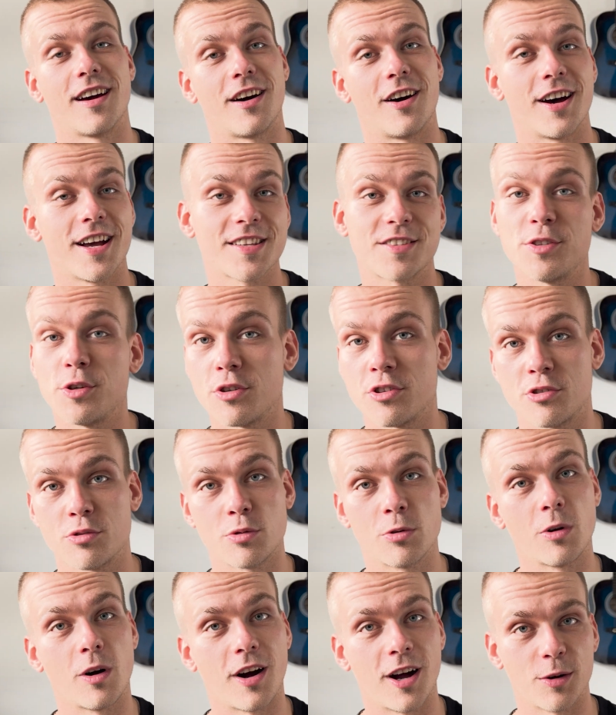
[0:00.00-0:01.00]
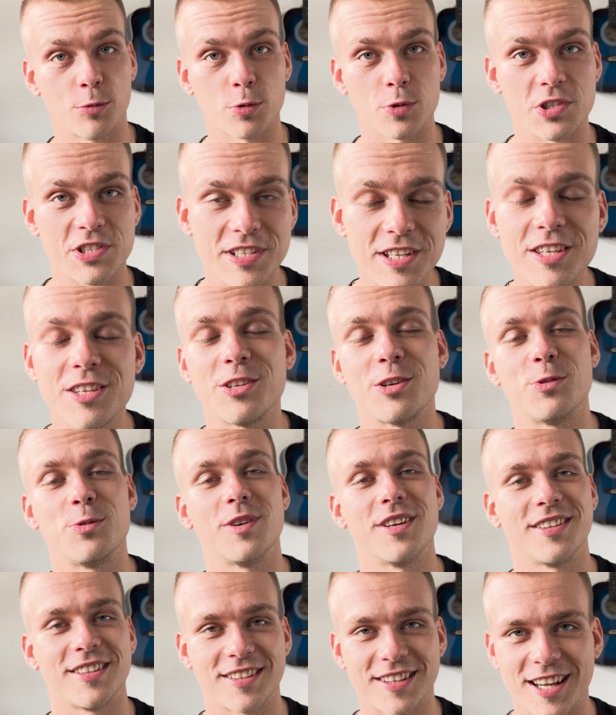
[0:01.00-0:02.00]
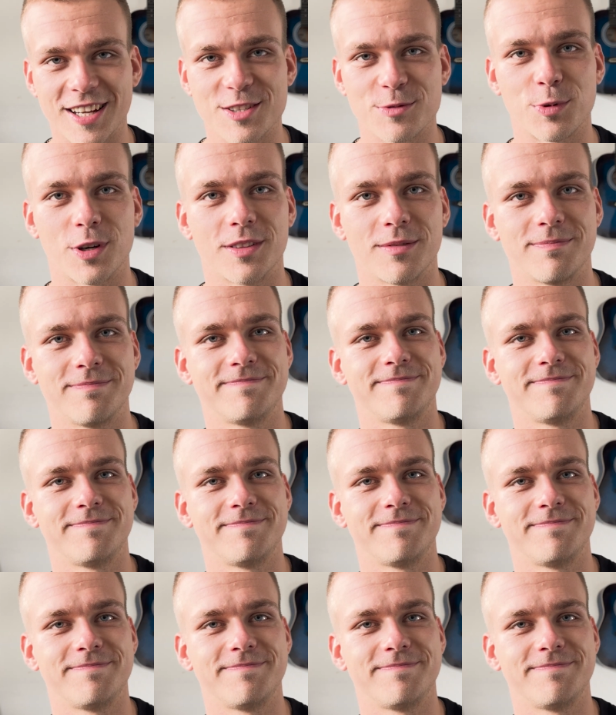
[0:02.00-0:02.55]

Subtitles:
As usual, I will see you in the next one.